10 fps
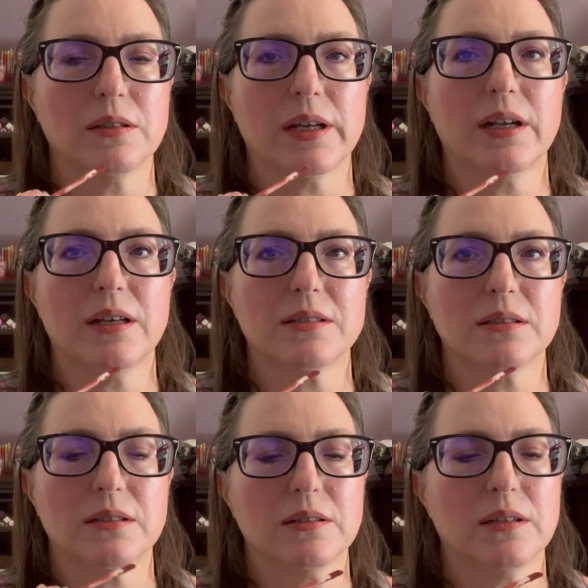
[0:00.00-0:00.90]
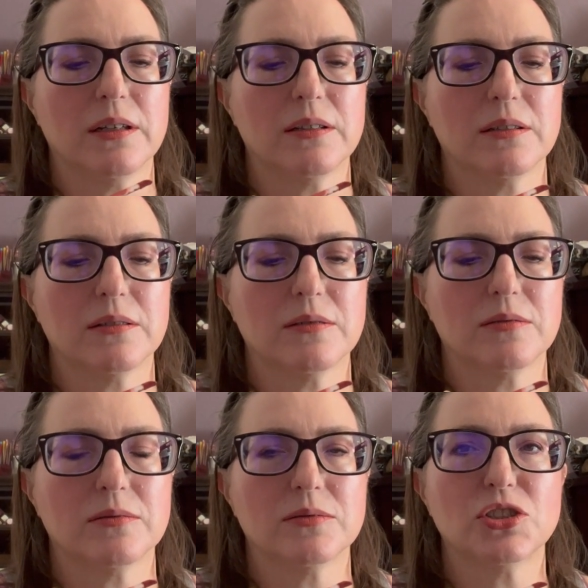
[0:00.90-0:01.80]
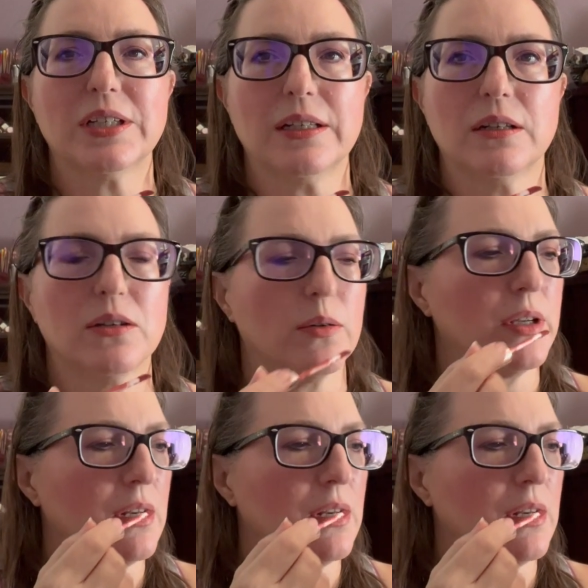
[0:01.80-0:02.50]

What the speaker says: like it has a sheen to it.